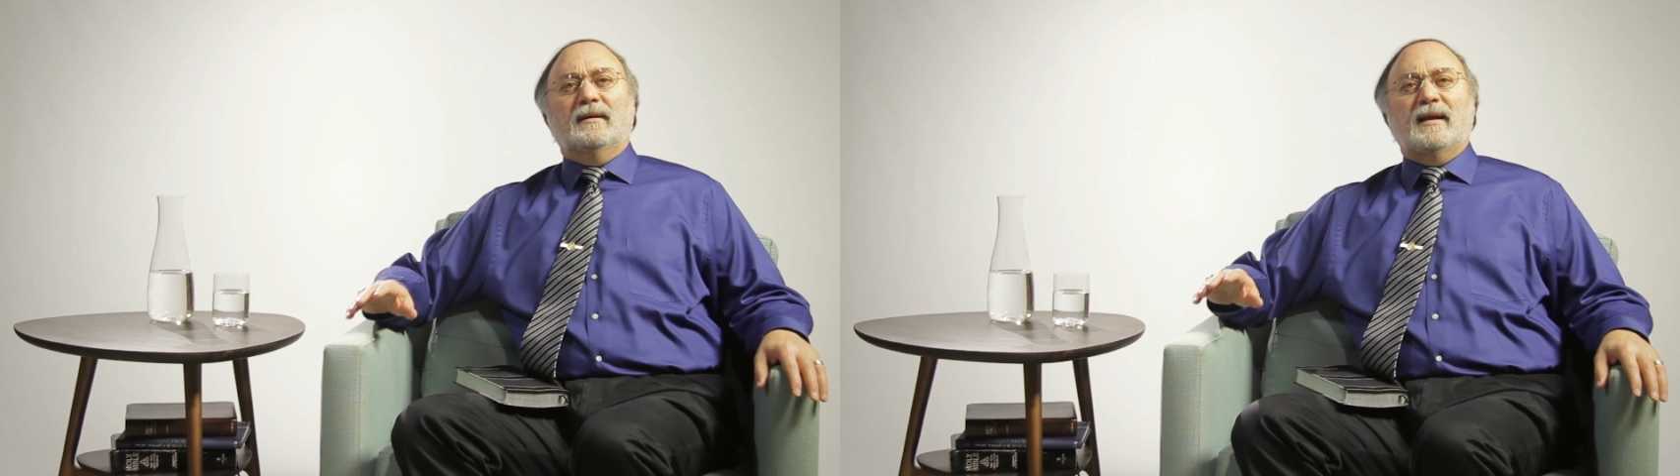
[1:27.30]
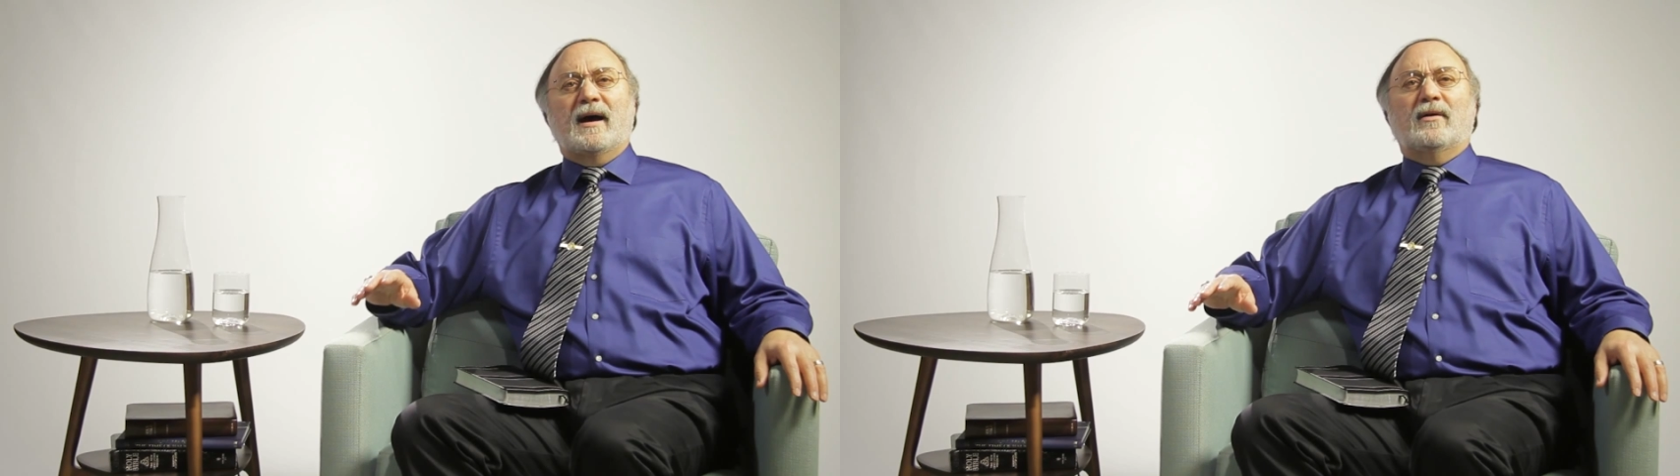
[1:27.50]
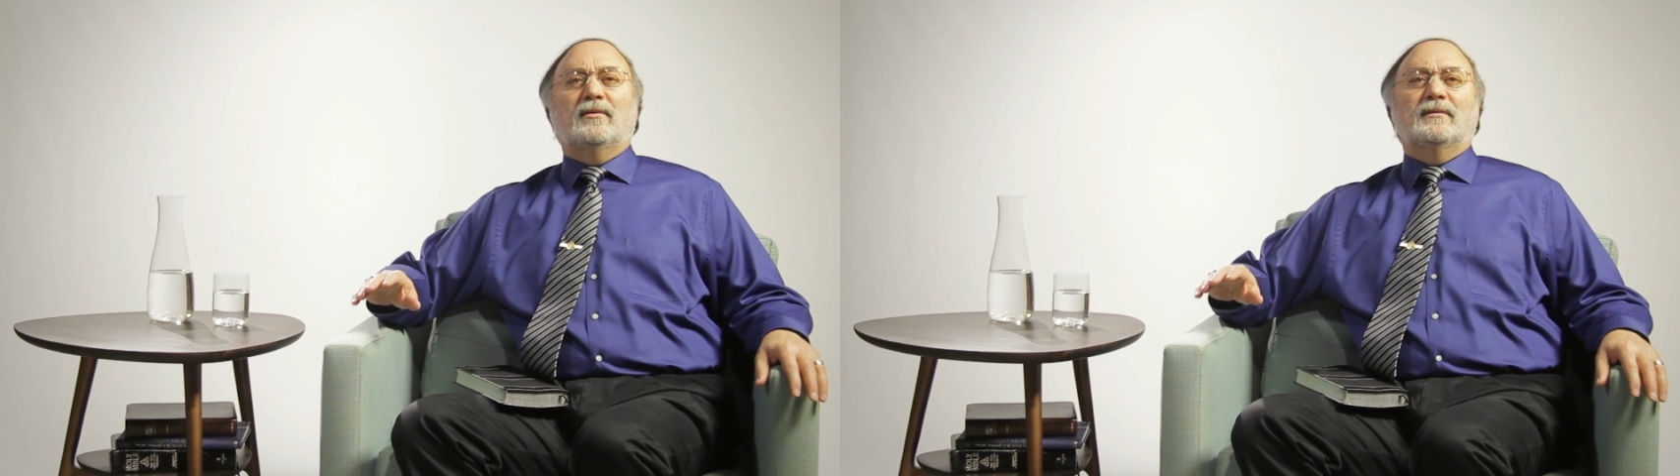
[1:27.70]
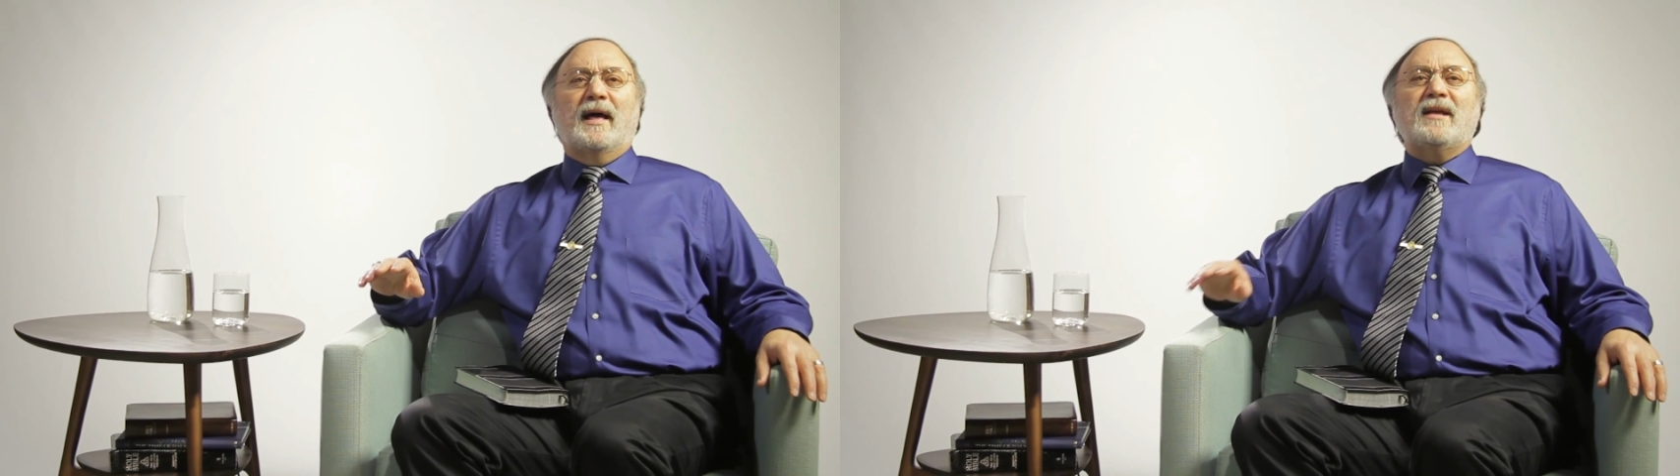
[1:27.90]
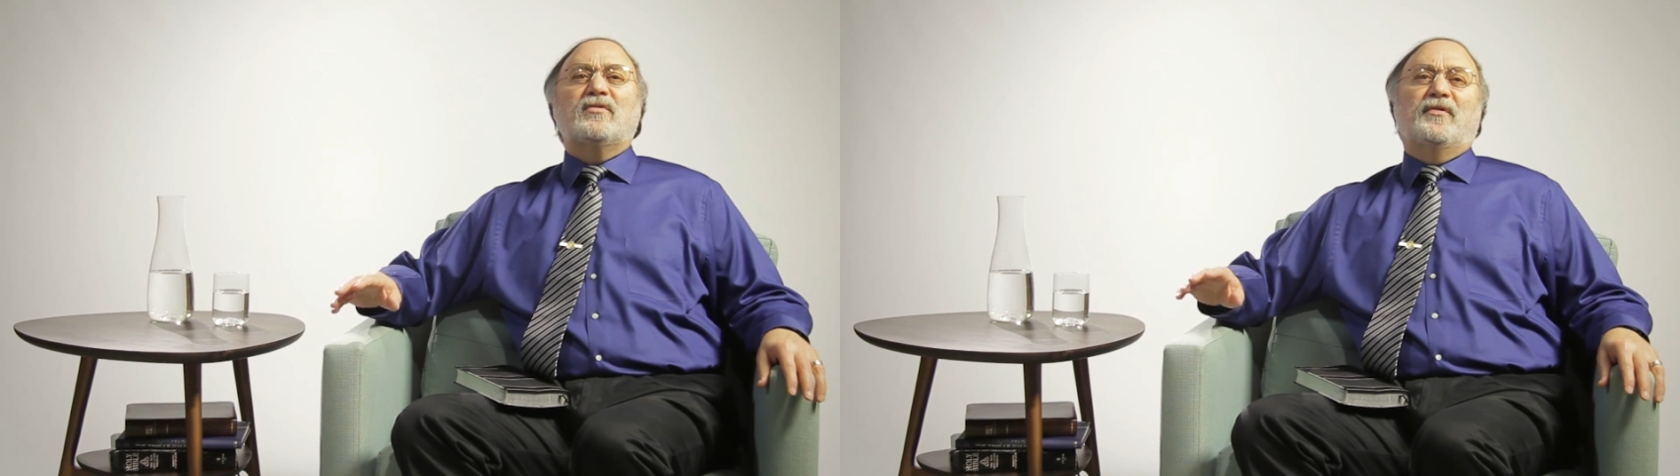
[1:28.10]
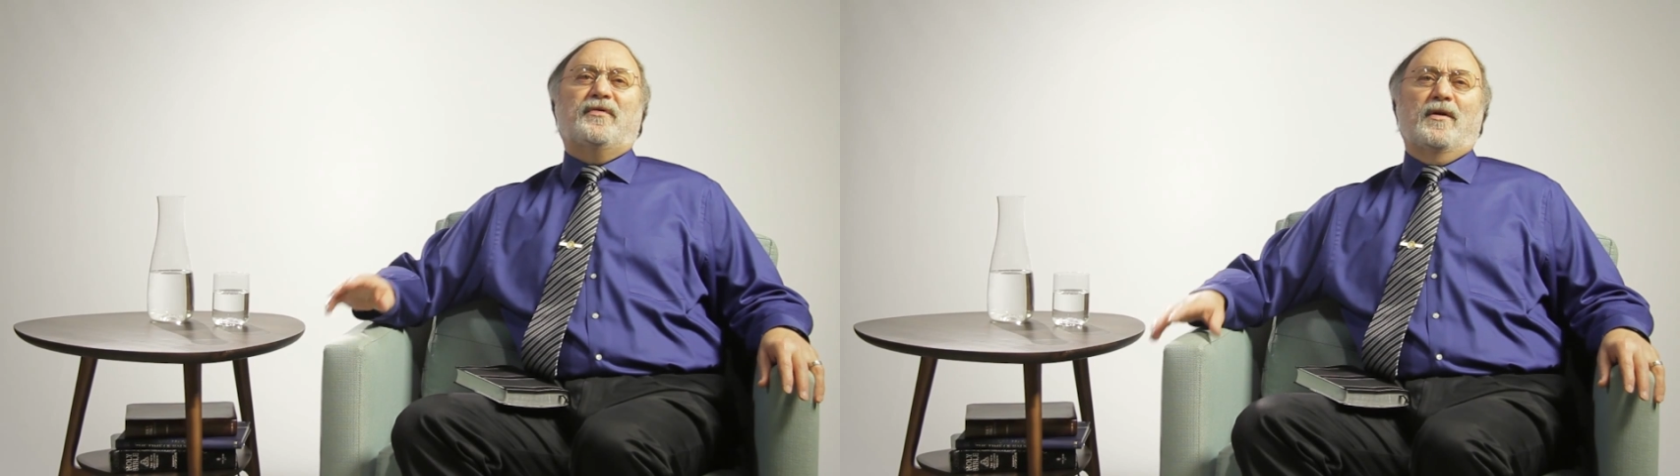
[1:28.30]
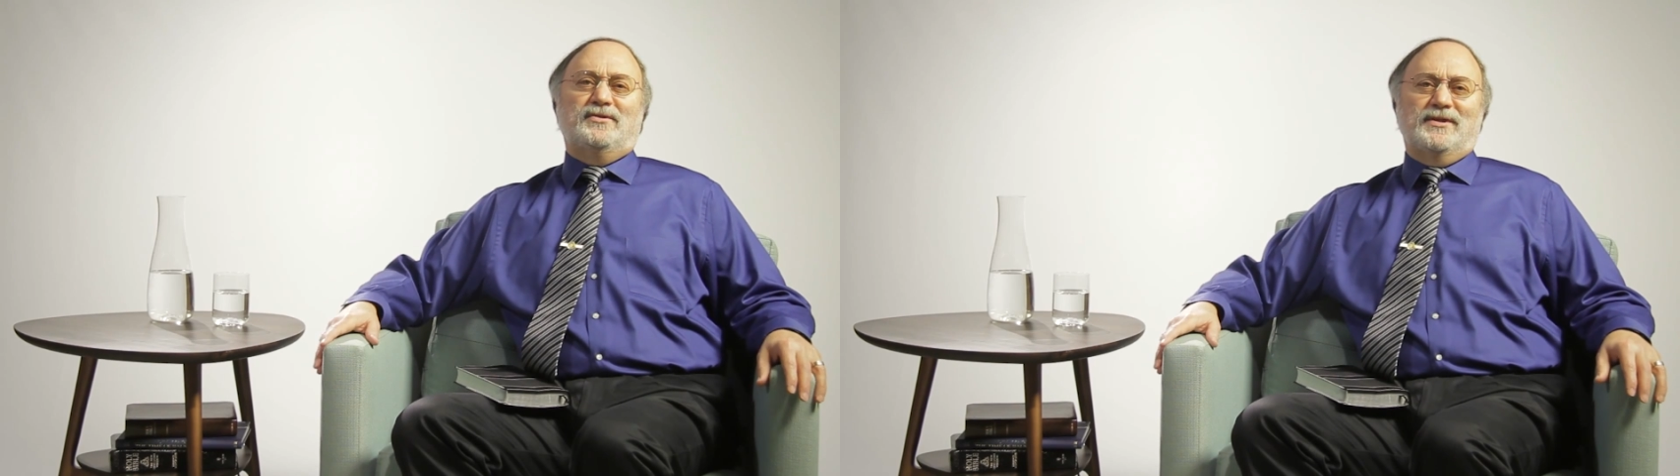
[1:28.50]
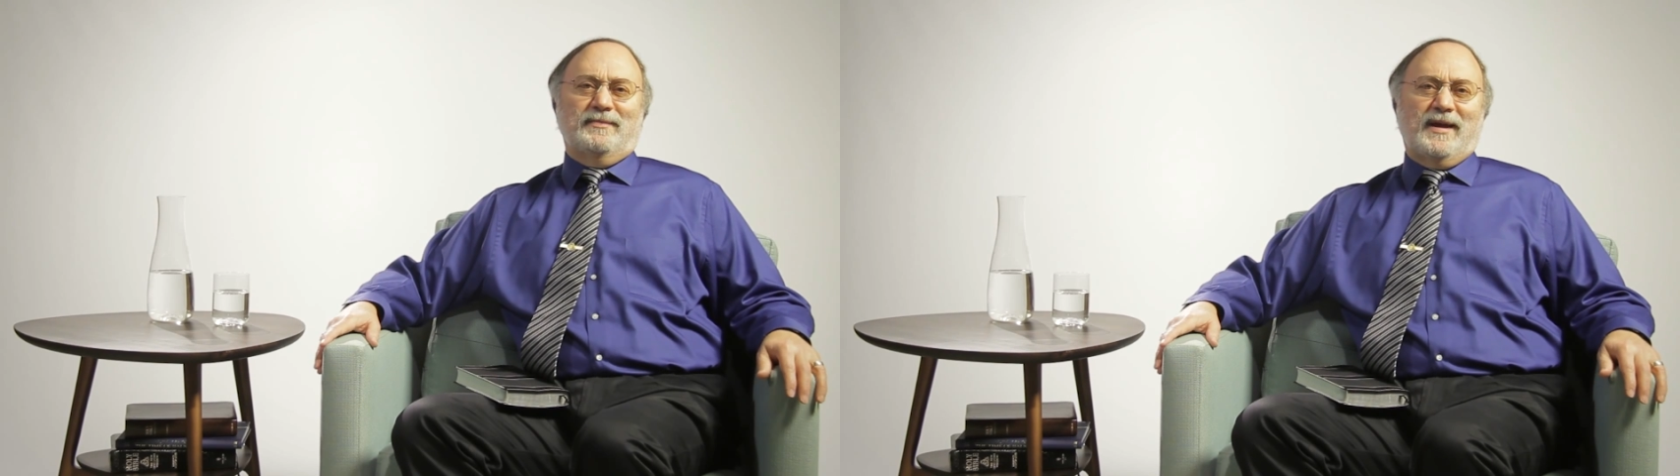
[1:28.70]
Now, like the
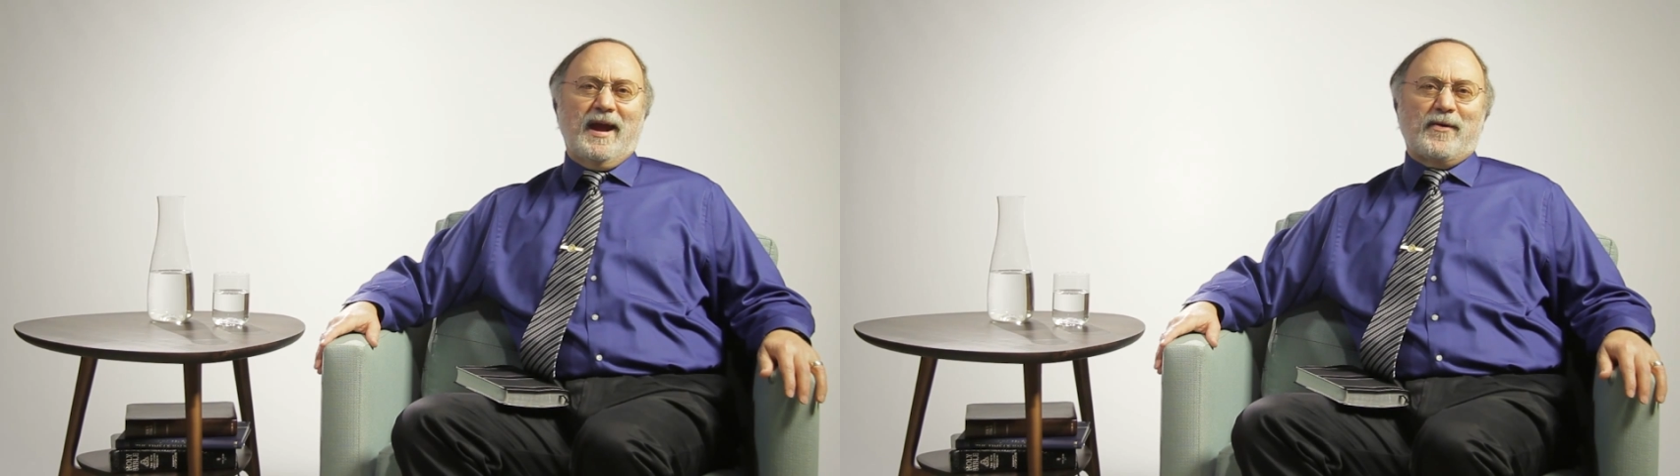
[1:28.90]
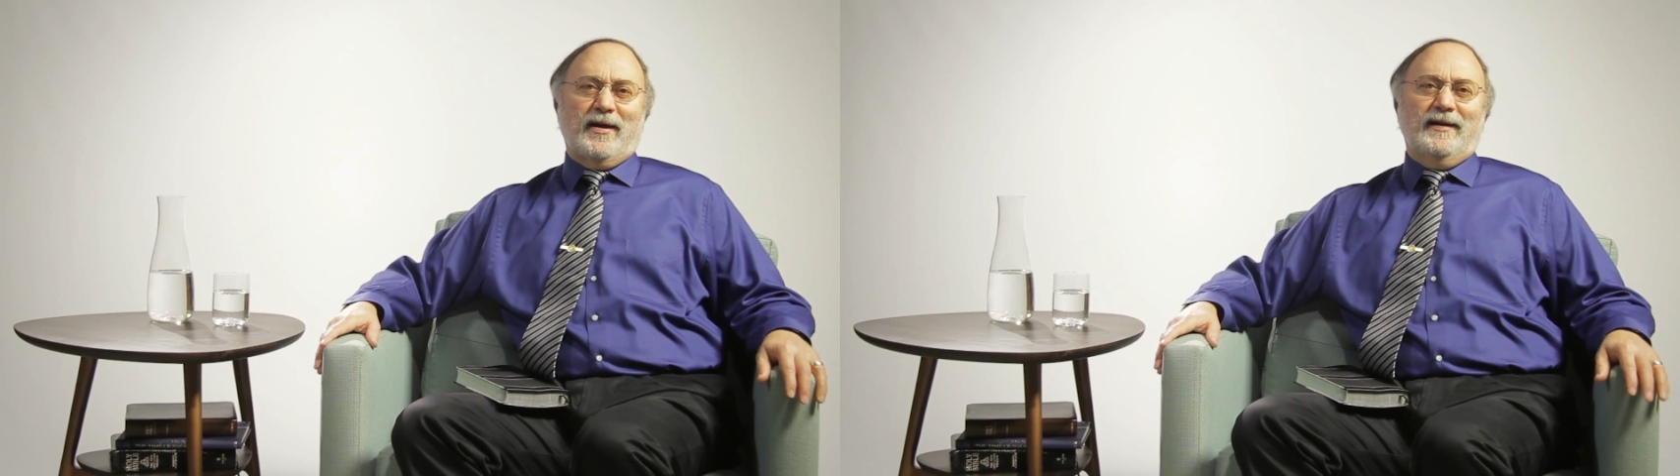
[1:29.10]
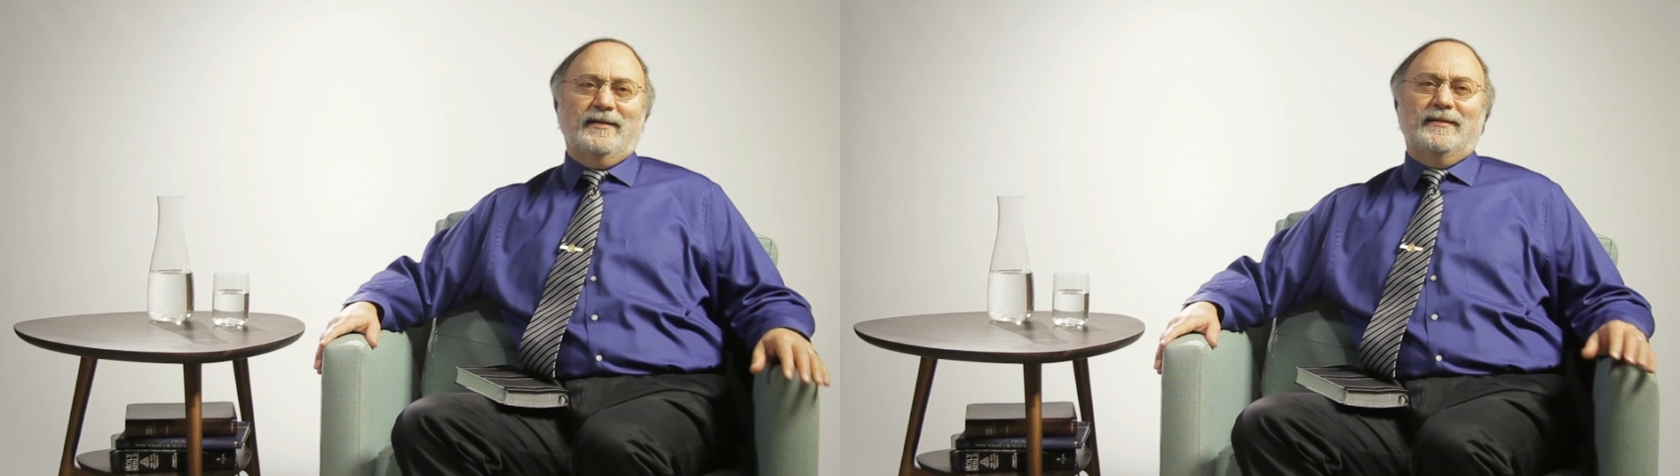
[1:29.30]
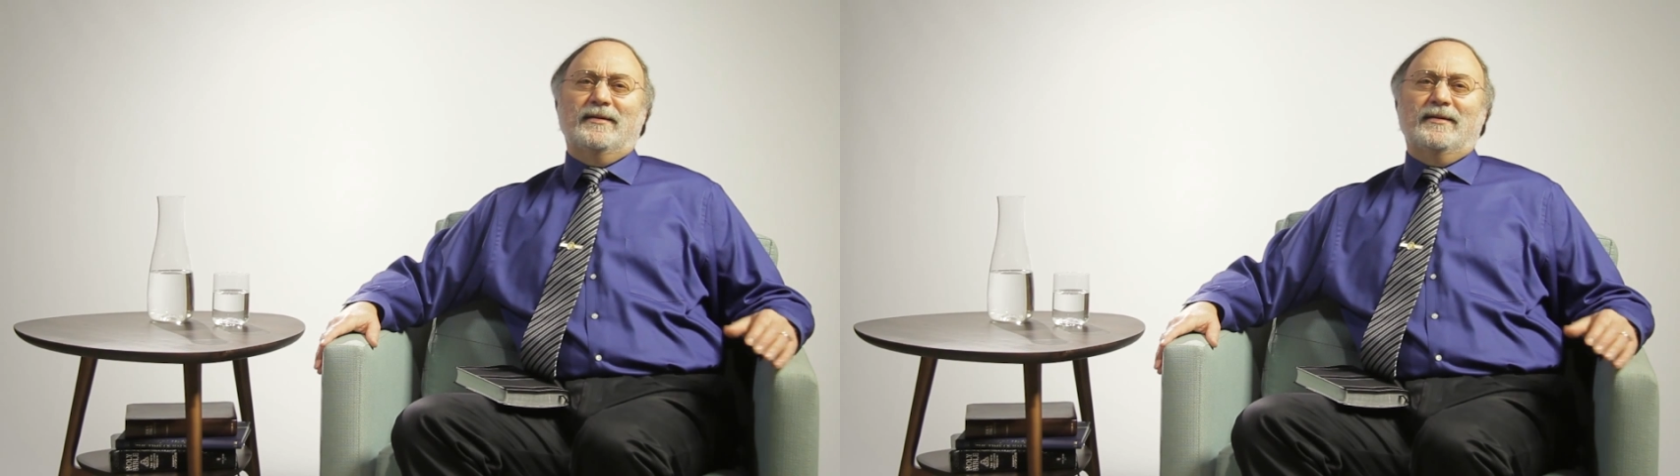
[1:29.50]
faux Jim Carrey,